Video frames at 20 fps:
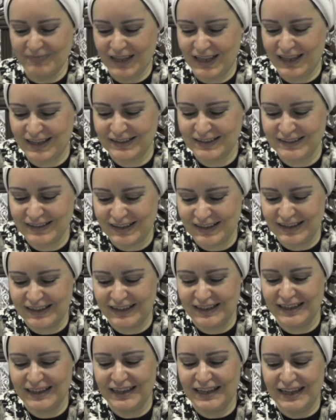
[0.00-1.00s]
and,
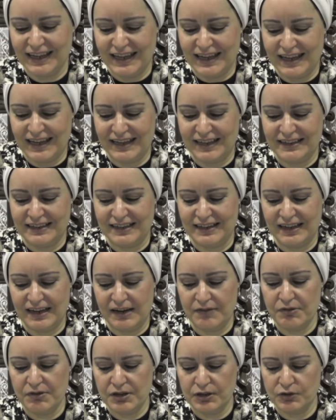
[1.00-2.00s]
uh, and uh,
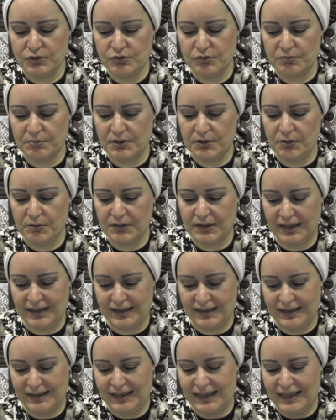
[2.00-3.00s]
everything should be okay.
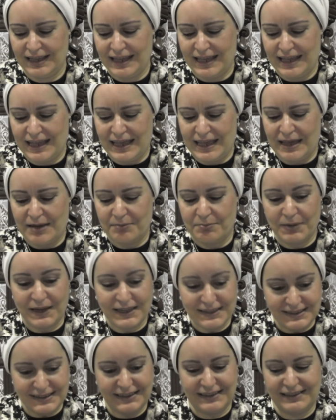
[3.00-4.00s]

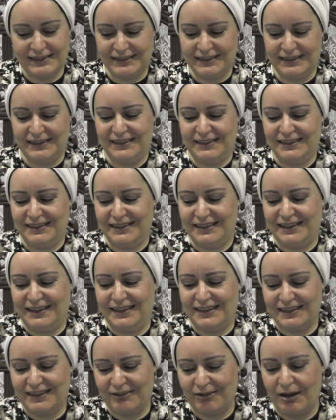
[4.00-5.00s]
Basically,
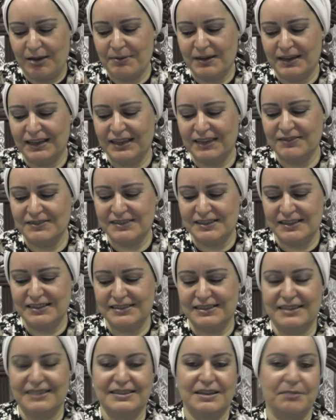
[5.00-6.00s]
the rabbi gives
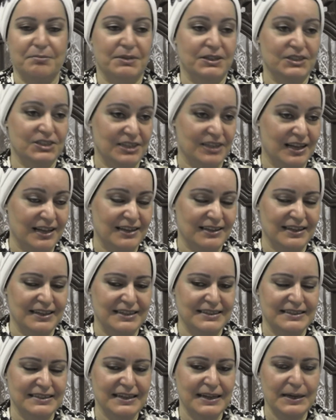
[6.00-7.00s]
this as a mashal. They
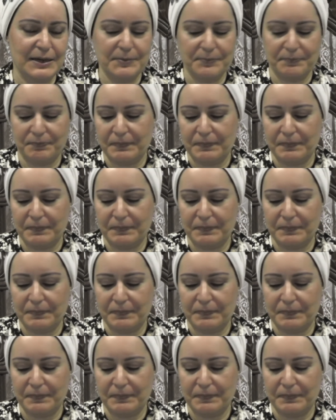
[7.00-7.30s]
say,